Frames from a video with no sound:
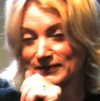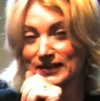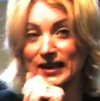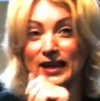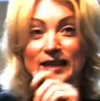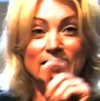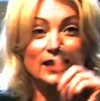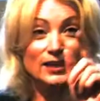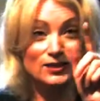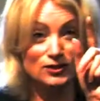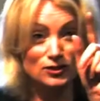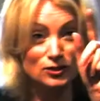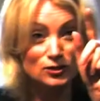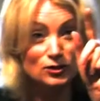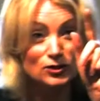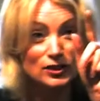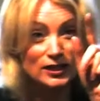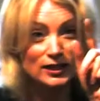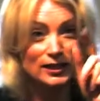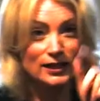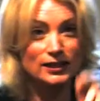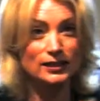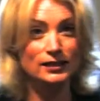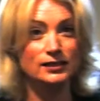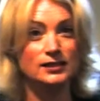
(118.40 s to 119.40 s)
and that's another
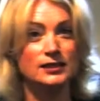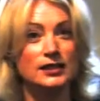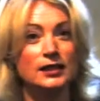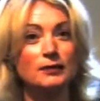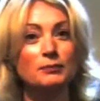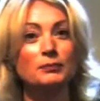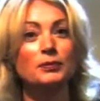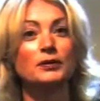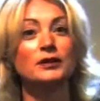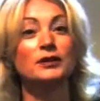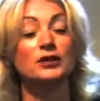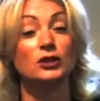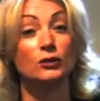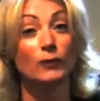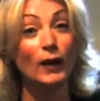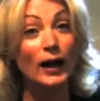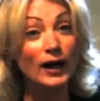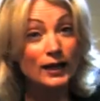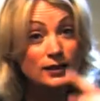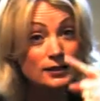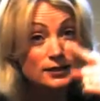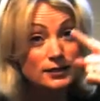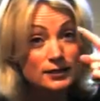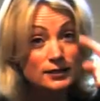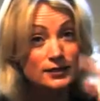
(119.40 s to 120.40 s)
little tip, you
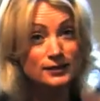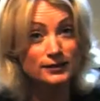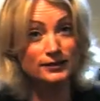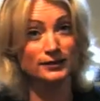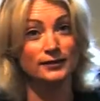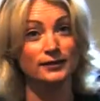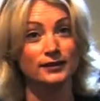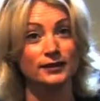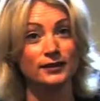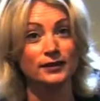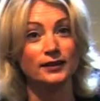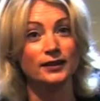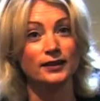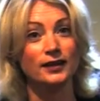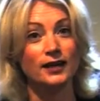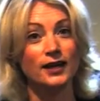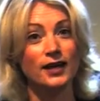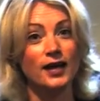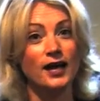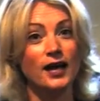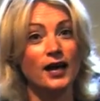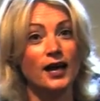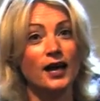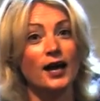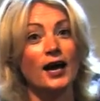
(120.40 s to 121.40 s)
ask.
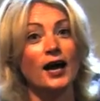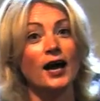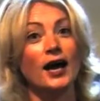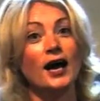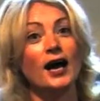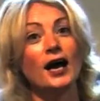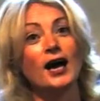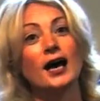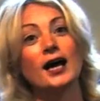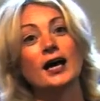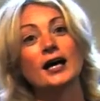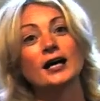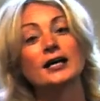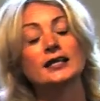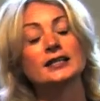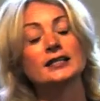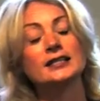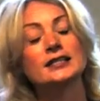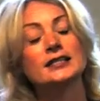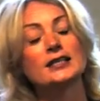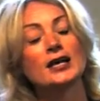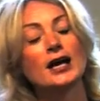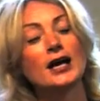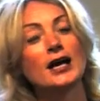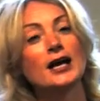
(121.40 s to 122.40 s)

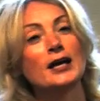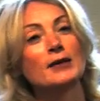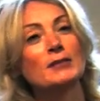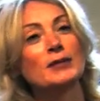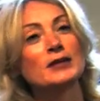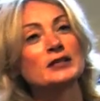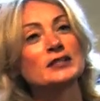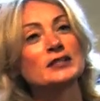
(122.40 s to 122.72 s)
And I